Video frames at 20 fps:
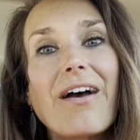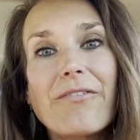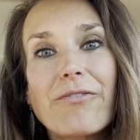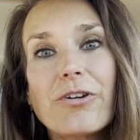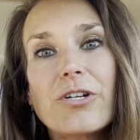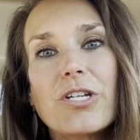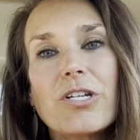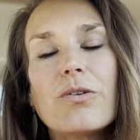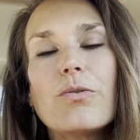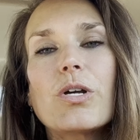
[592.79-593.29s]

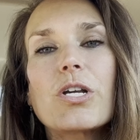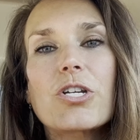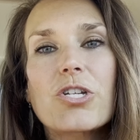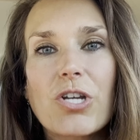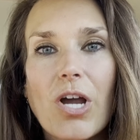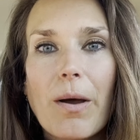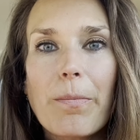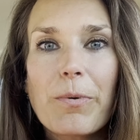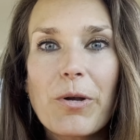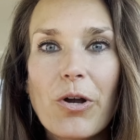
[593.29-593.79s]
ever do is
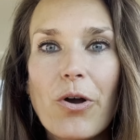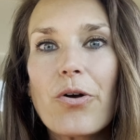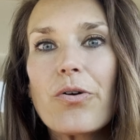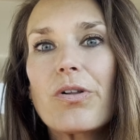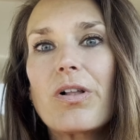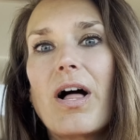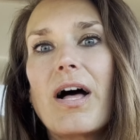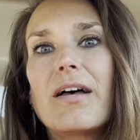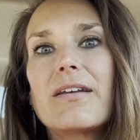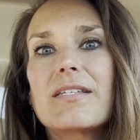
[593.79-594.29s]
shop your own
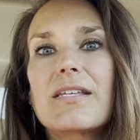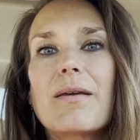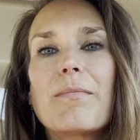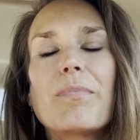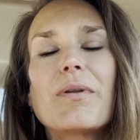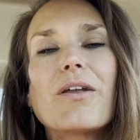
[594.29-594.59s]
closet.